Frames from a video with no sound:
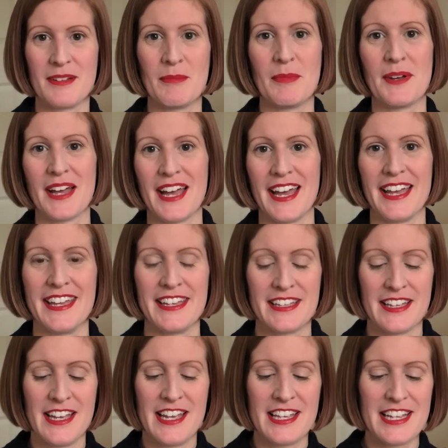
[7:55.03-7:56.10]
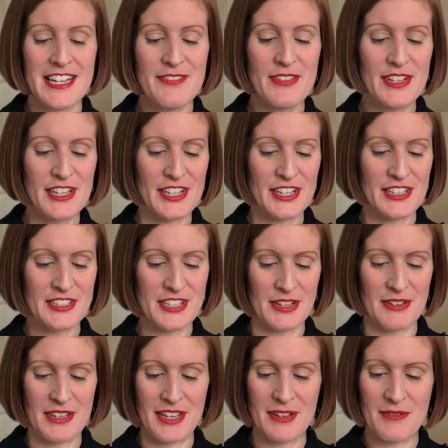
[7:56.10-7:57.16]
But hey, you live and learn,
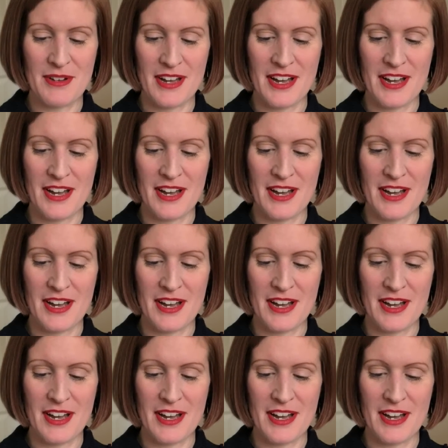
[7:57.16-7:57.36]
don't you?